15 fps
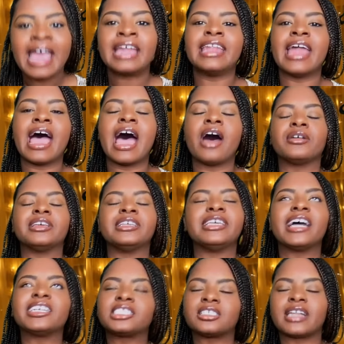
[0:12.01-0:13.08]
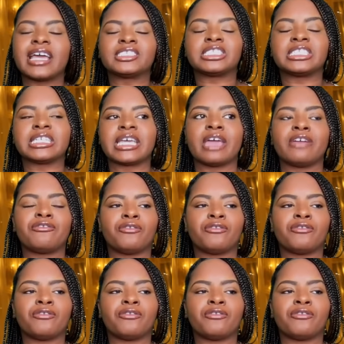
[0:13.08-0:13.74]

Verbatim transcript: Now, yesterday she came